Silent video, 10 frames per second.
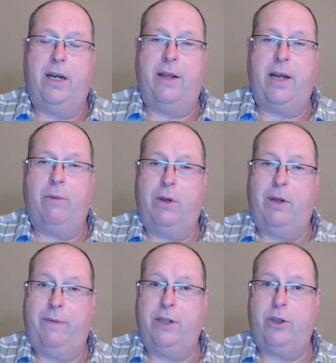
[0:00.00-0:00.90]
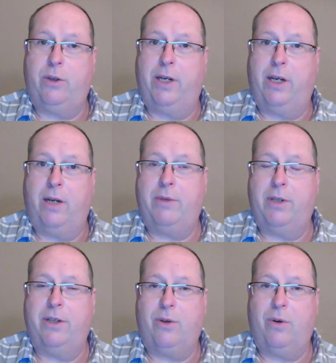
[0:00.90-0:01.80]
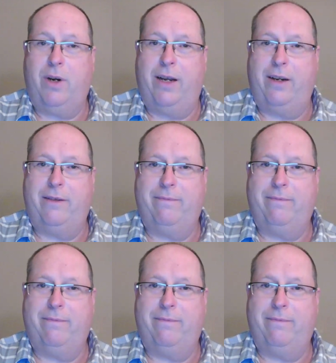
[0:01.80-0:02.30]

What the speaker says: that will eventually come to destroy it.